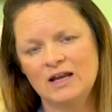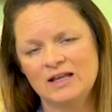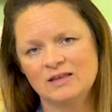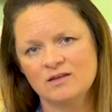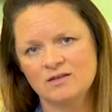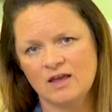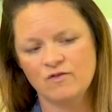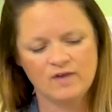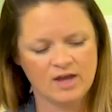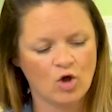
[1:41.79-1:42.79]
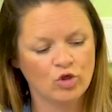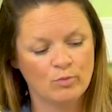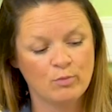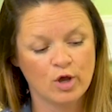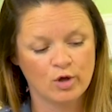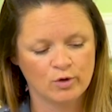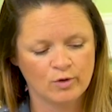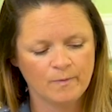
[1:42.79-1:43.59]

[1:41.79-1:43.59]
land safely on the moon.